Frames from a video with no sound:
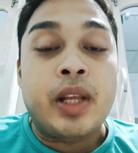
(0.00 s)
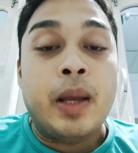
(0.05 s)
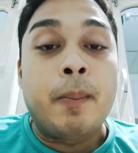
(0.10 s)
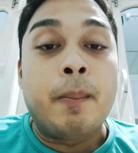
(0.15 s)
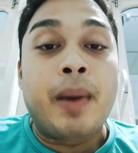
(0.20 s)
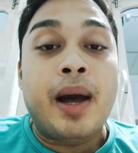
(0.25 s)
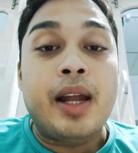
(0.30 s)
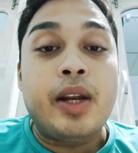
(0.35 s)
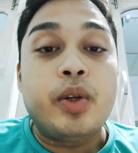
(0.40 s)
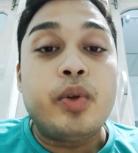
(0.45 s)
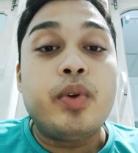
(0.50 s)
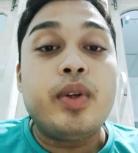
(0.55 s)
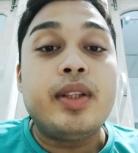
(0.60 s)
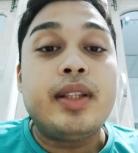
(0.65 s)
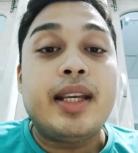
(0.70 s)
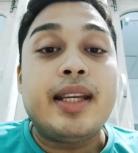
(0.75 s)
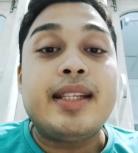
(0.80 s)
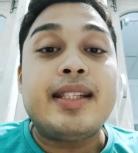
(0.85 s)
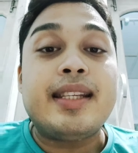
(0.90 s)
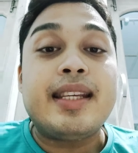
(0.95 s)
Malgudi
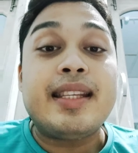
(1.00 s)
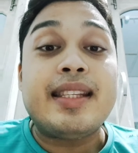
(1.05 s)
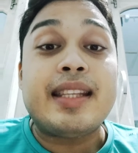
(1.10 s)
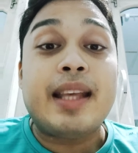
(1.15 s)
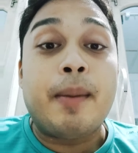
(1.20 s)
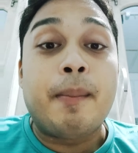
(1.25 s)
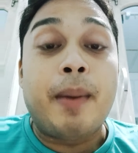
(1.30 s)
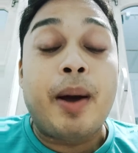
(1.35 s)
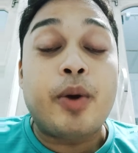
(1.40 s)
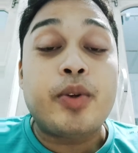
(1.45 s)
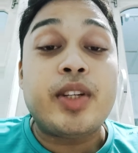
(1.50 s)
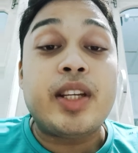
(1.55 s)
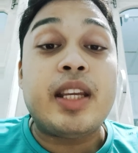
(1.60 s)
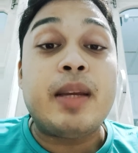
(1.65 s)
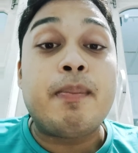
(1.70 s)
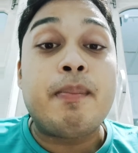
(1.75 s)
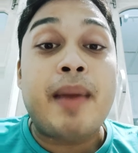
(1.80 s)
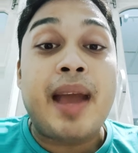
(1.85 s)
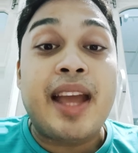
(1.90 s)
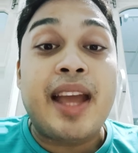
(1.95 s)
Days is about an
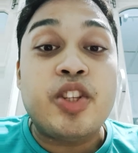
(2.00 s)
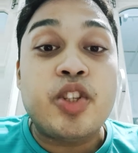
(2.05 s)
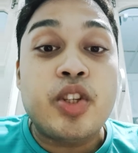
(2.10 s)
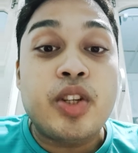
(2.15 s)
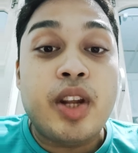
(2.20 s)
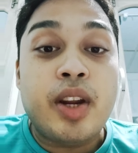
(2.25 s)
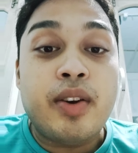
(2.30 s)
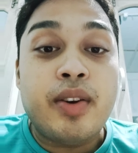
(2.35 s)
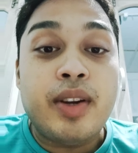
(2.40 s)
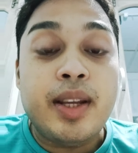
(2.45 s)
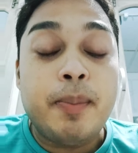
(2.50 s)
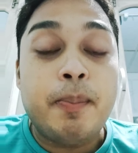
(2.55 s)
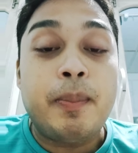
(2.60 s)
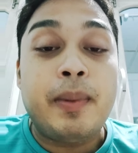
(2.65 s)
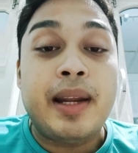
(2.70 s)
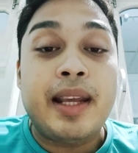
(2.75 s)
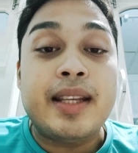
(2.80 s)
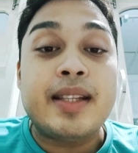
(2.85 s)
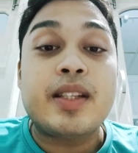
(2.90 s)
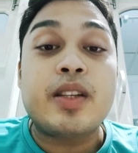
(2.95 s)
imaginary
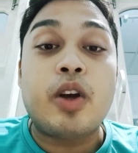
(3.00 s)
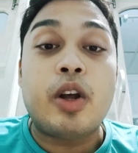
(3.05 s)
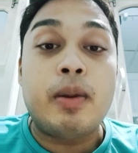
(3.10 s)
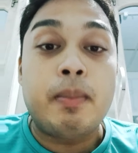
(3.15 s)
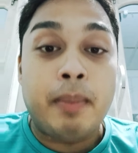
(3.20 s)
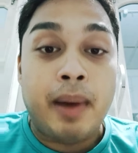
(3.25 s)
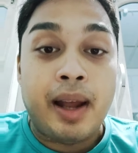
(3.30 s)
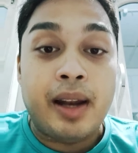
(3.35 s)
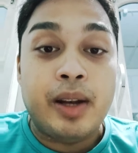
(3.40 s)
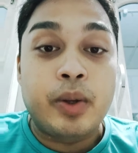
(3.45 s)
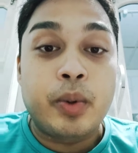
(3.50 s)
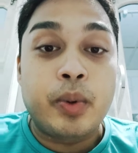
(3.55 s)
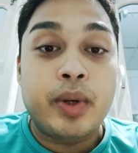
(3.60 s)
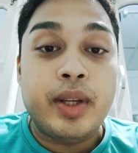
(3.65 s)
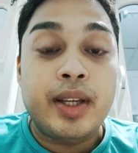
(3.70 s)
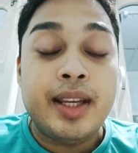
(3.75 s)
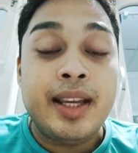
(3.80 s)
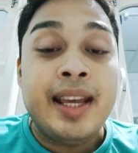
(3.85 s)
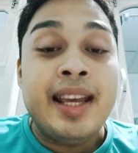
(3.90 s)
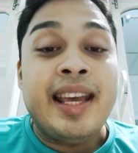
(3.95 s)
place called
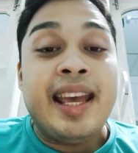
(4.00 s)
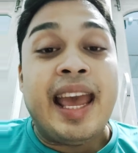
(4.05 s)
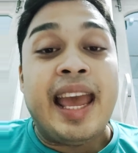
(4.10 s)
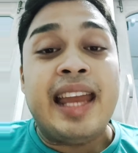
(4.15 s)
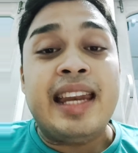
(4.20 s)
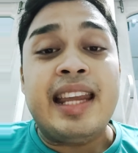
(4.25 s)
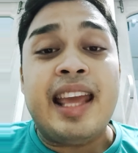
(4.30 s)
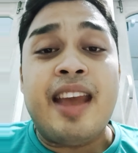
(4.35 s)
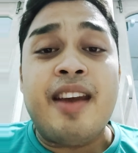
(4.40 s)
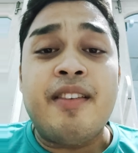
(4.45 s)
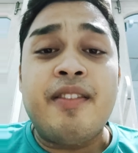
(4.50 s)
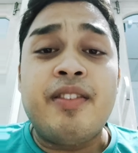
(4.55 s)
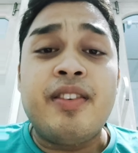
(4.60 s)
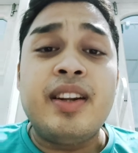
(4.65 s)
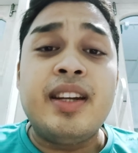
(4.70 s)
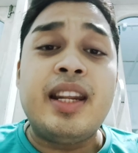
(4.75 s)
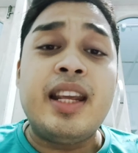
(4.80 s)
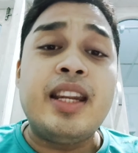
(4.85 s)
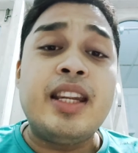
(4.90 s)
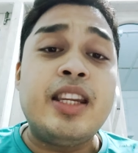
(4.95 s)
Malgudi, and every
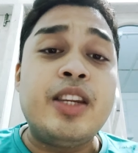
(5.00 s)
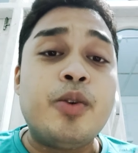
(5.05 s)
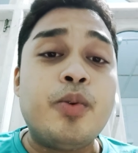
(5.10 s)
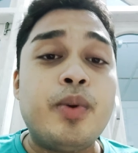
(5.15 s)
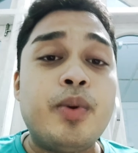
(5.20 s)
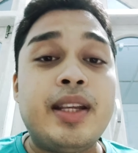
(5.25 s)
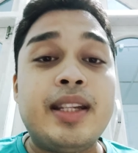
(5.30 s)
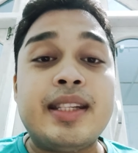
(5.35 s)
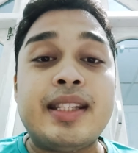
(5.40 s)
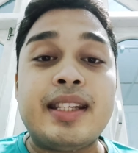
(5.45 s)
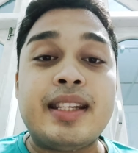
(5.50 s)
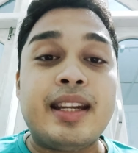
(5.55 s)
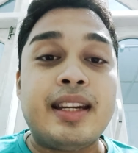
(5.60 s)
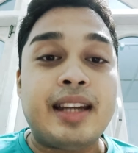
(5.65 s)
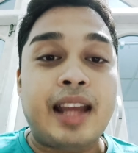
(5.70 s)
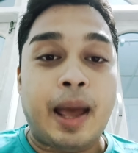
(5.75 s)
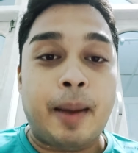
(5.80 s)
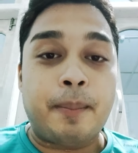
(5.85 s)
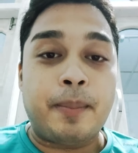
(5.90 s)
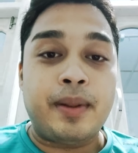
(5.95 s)
day new incident
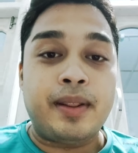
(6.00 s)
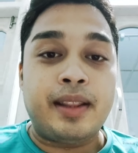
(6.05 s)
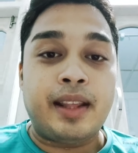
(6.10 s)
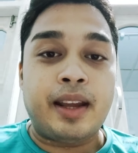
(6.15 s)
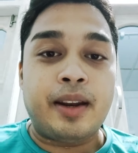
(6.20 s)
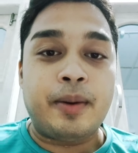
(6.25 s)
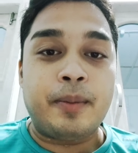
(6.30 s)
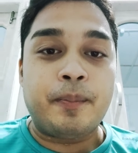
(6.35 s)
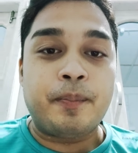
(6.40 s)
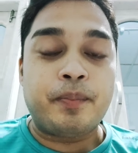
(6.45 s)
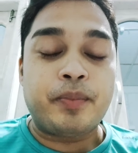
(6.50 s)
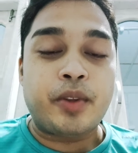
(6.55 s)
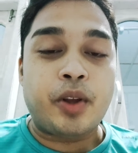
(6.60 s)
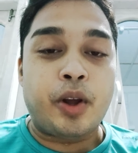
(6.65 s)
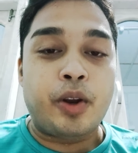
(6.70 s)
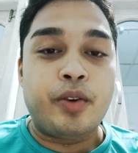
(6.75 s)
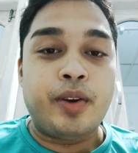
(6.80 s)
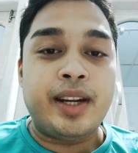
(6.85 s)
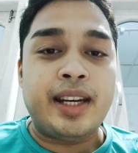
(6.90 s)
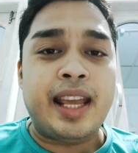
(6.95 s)
happened there.
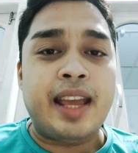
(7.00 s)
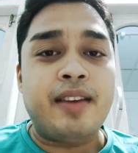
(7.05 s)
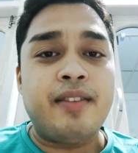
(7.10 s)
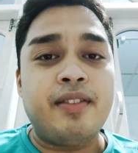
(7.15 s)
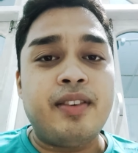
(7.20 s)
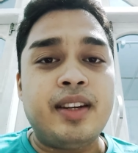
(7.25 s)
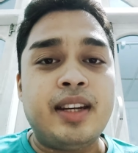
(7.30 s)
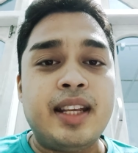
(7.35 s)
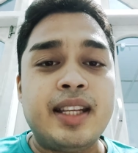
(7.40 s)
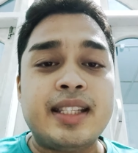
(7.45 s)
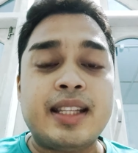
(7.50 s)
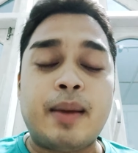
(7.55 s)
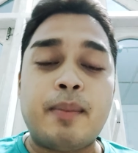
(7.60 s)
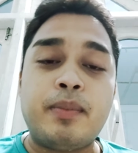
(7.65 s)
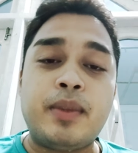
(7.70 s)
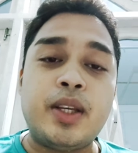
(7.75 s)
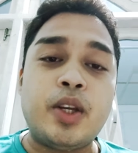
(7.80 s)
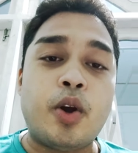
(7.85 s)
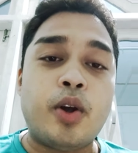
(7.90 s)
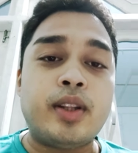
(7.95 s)
Alright, every day
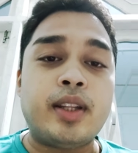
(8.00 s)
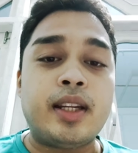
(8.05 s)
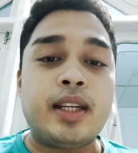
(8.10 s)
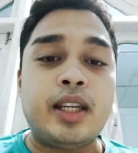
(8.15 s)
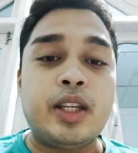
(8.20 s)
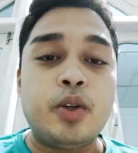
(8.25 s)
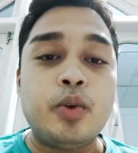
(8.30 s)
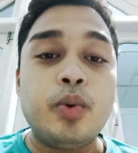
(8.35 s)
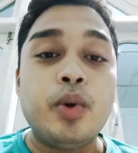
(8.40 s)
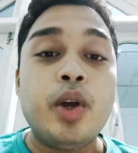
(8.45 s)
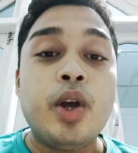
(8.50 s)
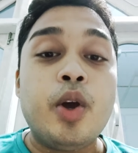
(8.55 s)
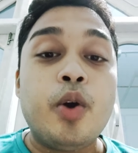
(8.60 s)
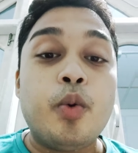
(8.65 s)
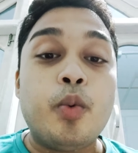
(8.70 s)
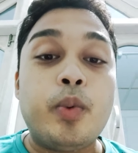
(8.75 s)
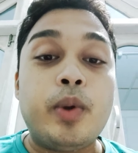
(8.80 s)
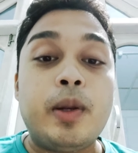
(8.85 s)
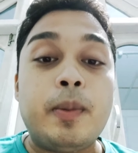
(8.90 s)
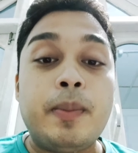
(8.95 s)
something or the new
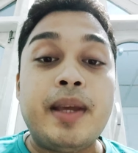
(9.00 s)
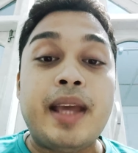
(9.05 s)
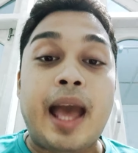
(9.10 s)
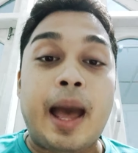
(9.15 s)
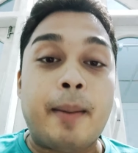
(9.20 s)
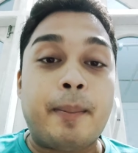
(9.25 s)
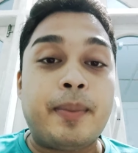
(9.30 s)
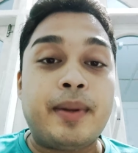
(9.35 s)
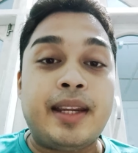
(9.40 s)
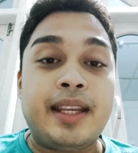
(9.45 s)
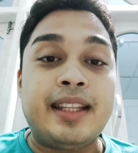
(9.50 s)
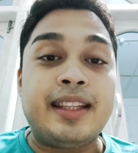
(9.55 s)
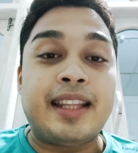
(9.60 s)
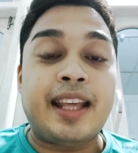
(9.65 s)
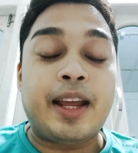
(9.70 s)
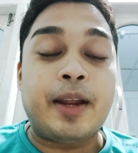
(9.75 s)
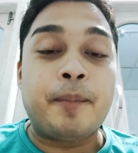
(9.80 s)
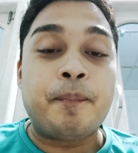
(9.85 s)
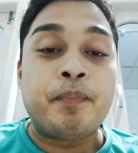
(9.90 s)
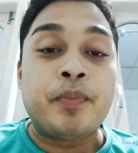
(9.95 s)
will be happening
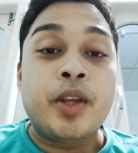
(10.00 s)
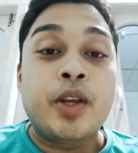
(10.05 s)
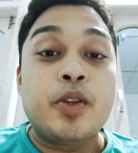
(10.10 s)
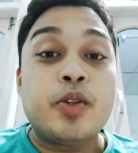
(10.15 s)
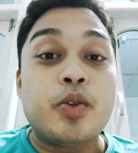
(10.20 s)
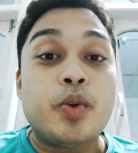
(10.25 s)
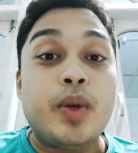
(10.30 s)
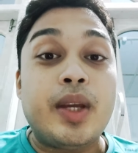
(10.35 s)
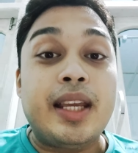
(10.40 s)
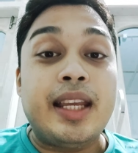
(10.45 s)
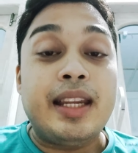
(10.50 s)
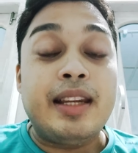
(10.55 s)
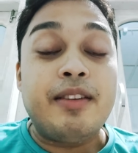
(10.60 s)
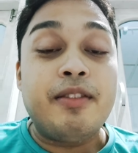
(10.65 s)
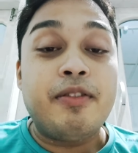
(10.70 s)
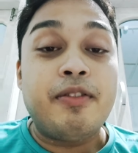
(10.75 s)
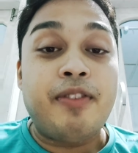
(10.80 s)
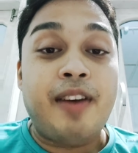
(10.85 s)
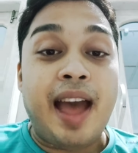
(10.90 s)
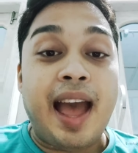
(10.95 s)
there. So in
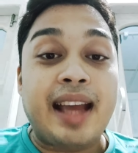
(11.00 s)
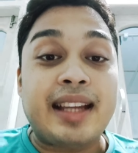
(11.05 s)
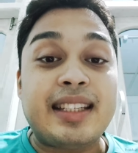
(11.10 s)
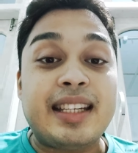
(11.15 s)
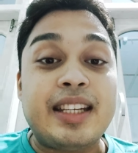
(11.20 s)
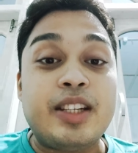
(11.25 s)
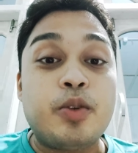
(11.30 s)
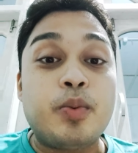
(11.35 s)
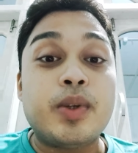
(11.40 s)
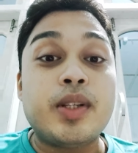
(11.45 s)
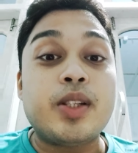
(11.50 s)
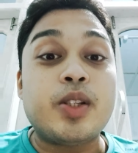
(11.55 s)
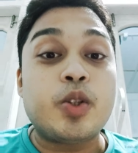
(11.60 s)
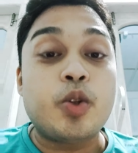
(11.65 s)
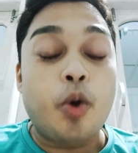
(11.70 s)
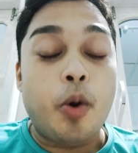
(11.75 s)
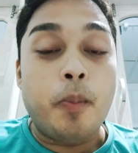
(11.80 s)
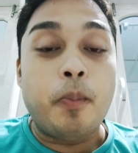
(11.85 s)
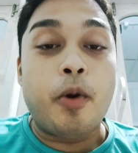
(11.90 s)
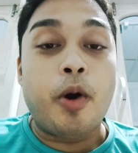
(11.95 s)
fact, it was
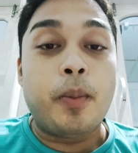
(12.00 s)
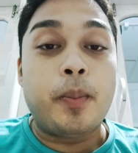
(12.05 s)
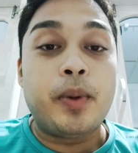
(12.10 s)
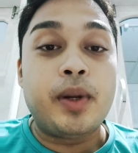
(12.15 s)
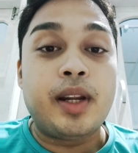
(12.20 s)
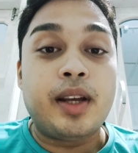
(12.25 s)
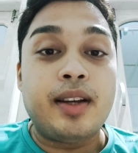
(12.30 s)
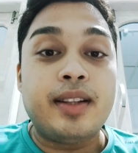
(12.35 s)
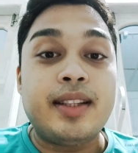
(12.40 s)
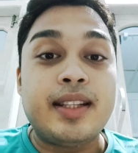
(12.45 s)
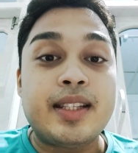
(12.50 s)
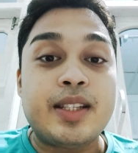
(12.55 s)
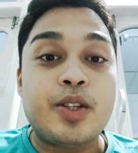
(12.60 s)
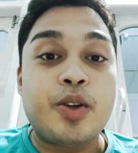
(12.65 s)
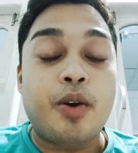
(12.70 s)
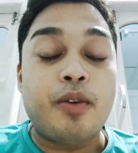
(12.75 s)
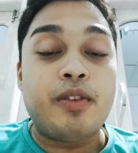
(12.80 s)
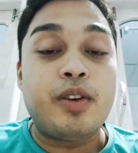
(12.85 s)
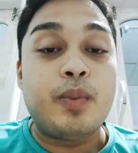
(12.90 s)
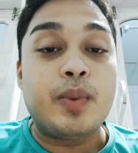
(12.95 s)
so popular, this
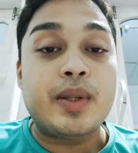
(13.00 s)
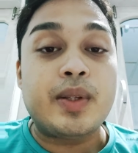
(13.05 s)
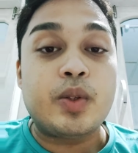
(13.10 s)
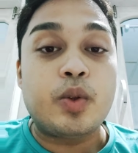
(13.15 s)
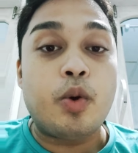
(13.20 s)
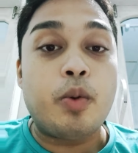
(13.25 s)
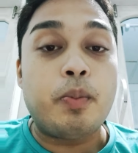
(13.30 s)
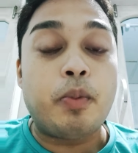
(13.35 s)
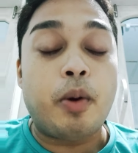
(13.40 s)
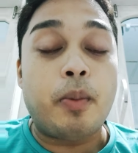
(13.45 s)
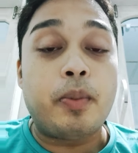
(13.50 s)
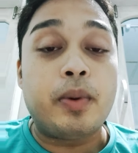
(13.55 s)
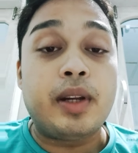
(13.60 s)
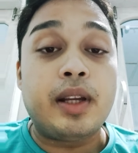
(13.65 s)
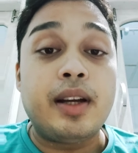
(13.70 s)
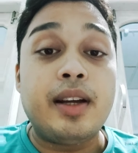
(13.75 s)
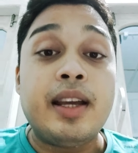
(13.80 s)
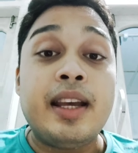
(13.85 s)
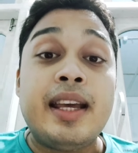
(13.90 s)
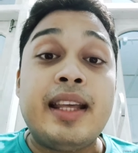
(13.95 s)
novel was so
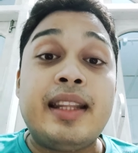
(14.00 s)
popular